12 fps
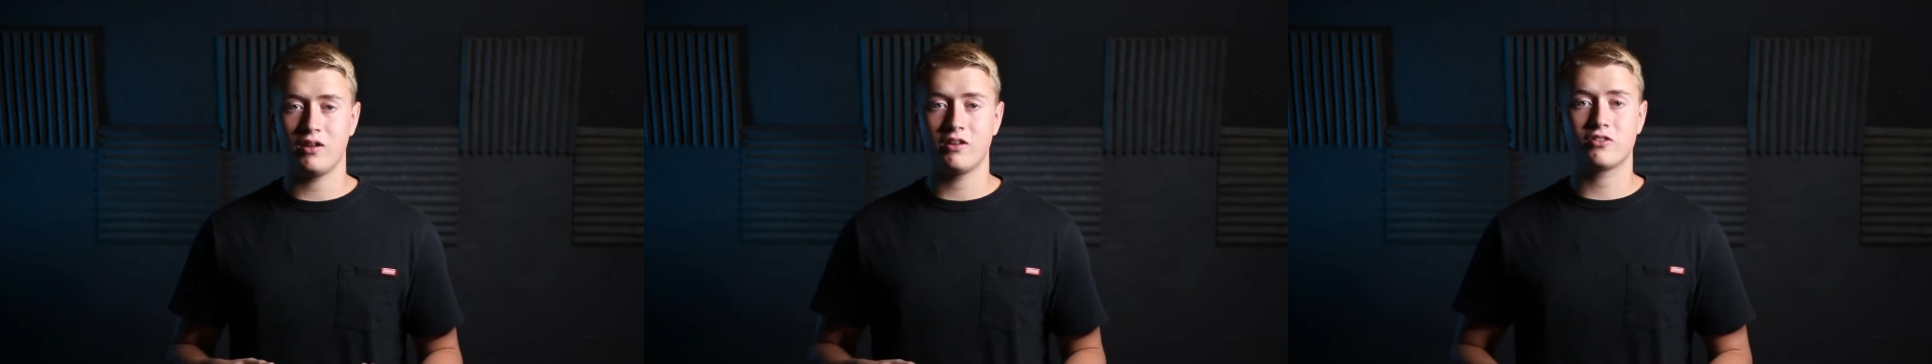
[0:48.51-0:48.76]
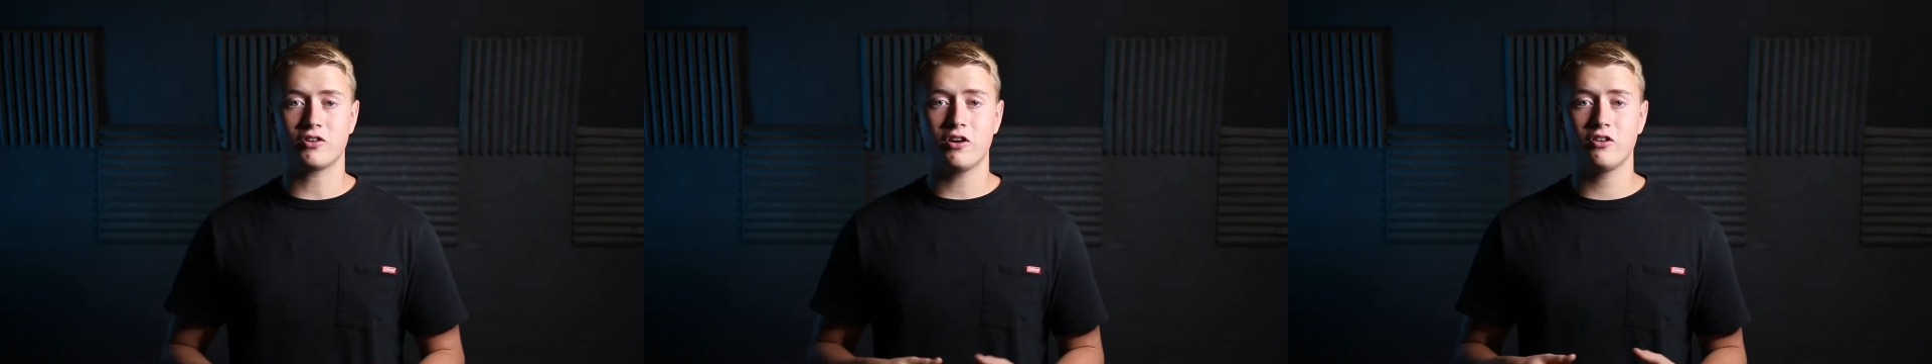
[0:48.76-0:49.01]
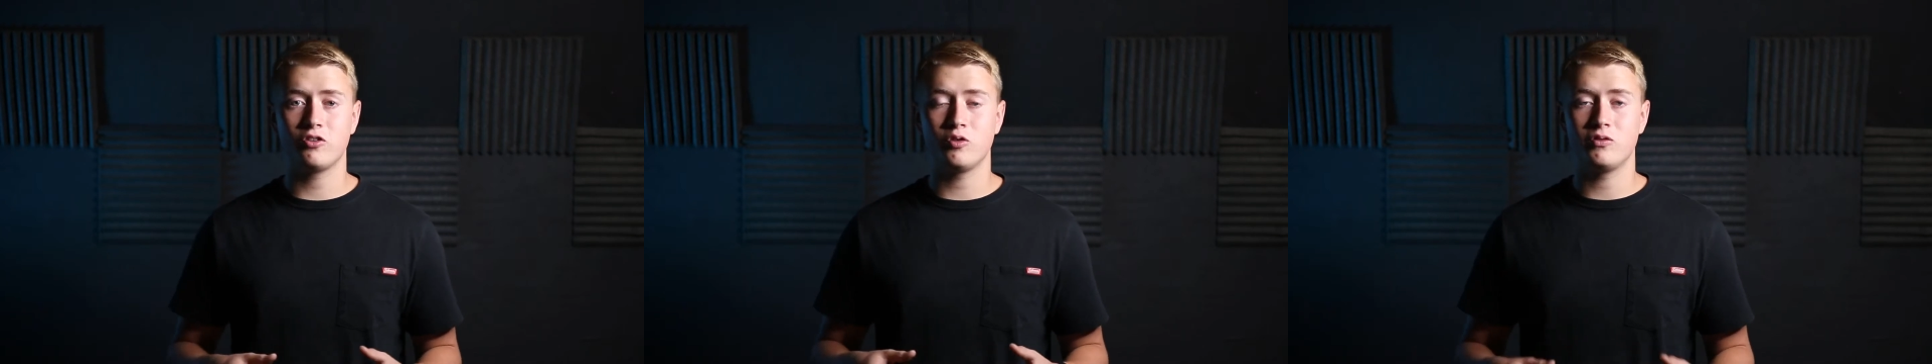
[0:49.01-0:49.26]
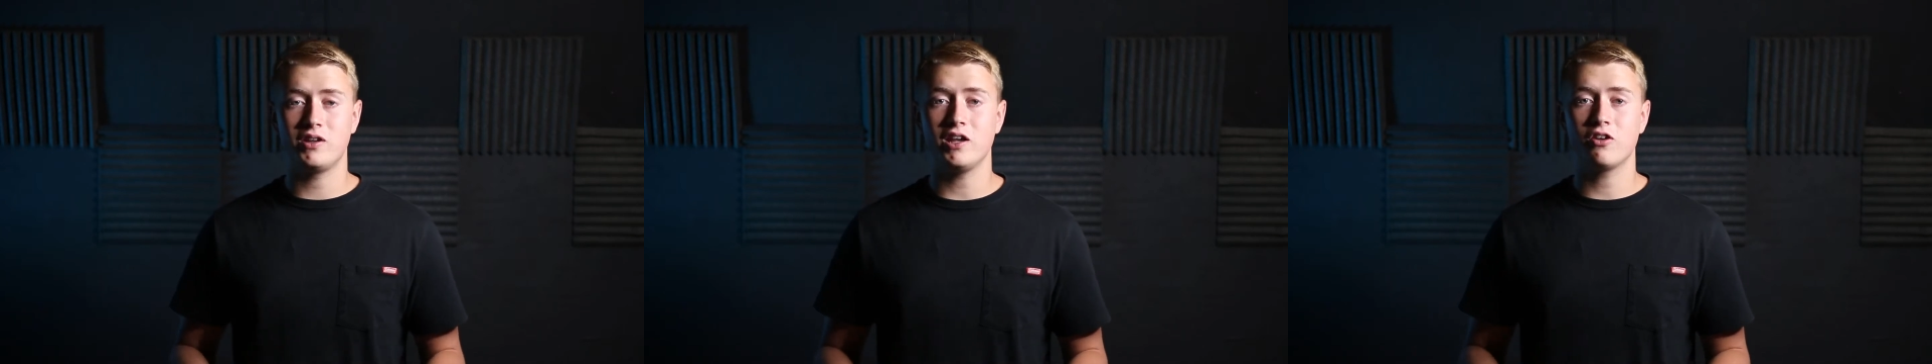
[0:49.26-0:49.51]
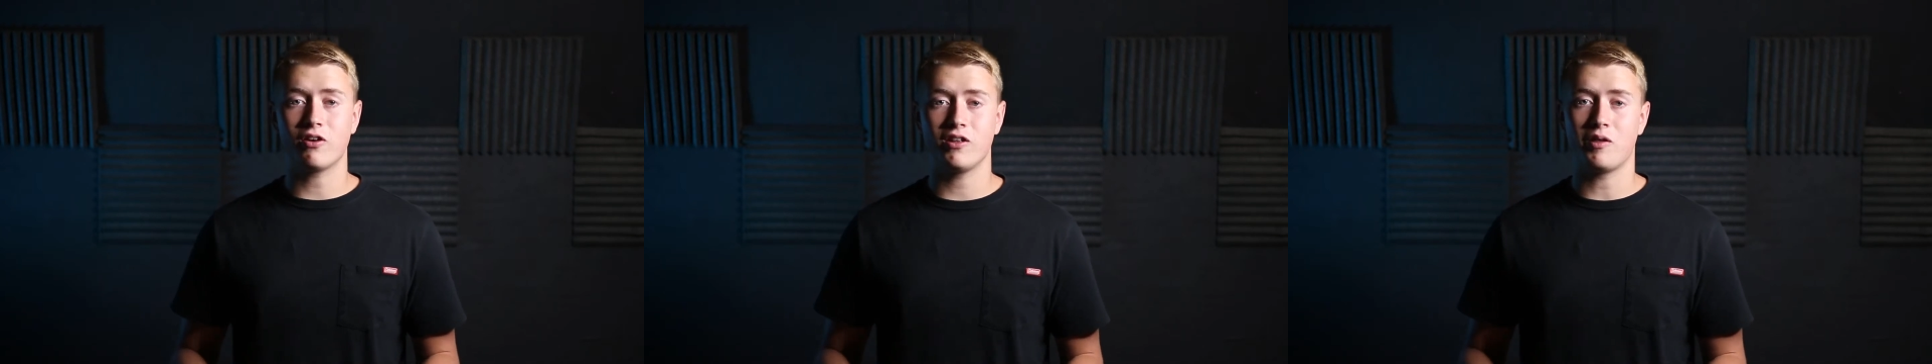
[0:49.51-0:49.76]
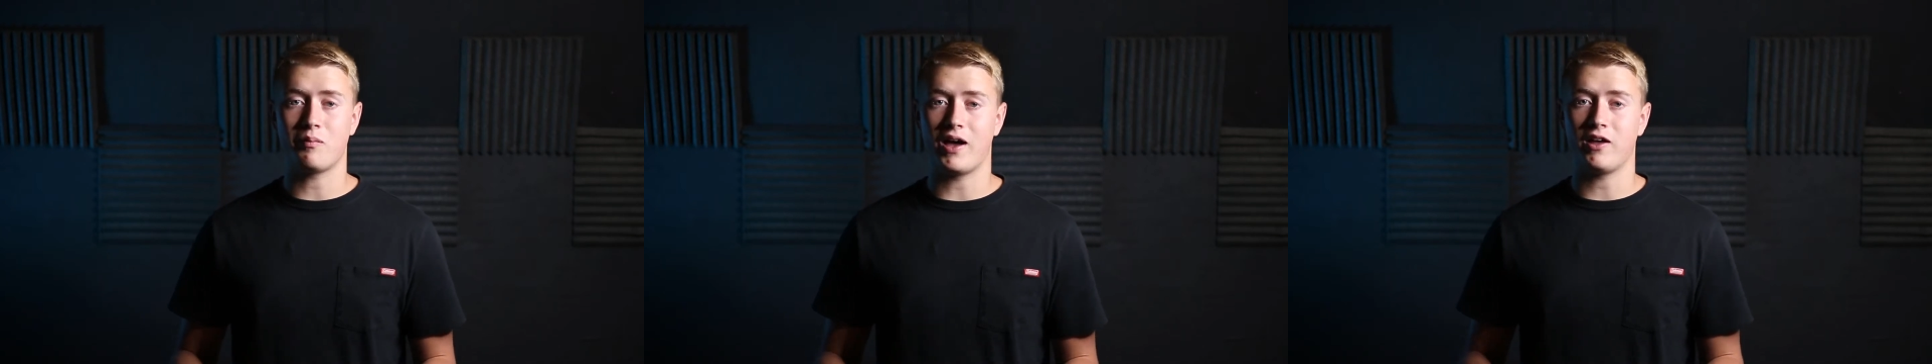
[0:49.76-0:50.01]
It started to degrade
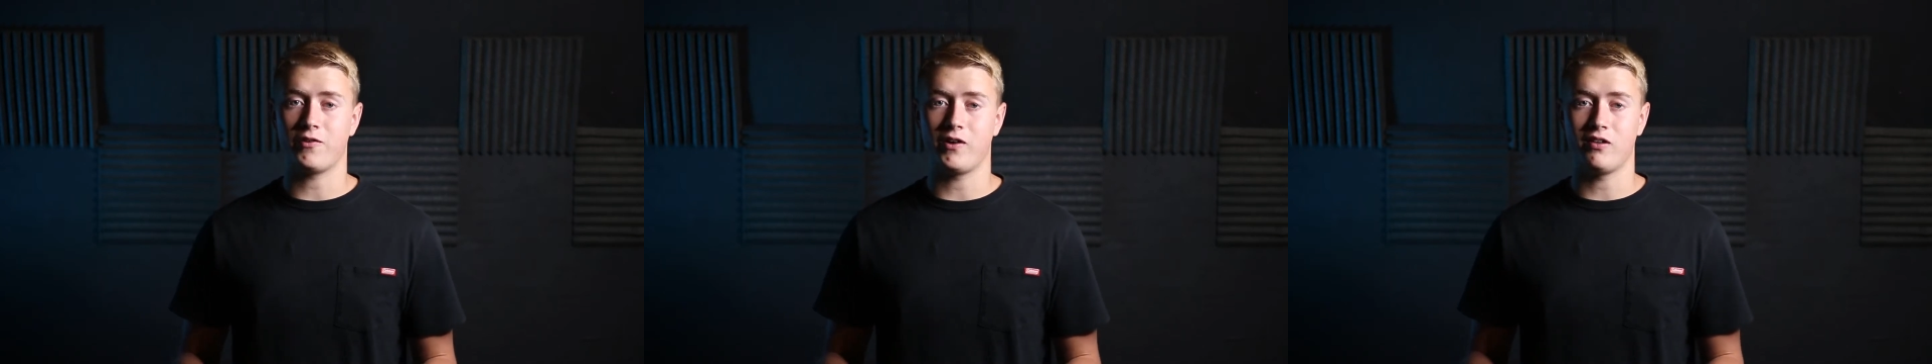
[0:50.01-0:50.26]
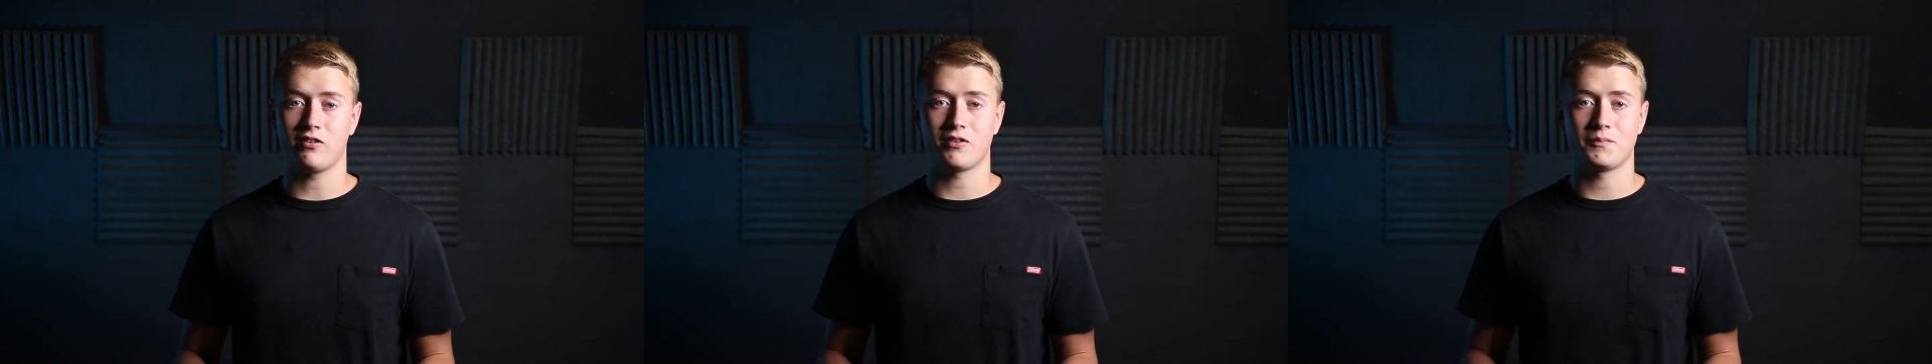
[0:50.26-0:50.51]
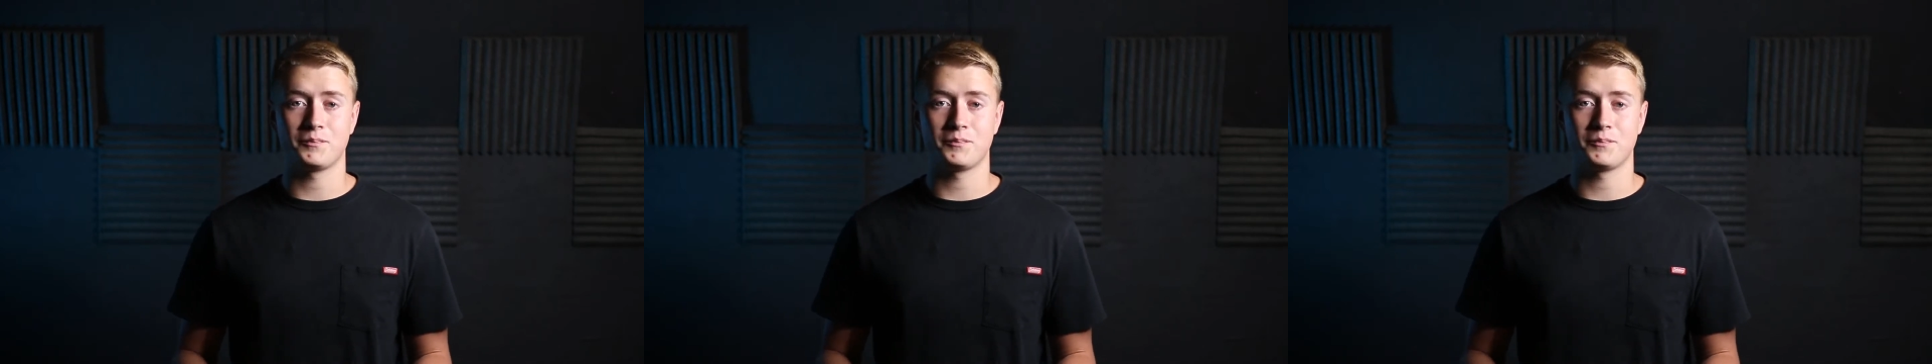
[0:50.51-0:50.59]
the batteries.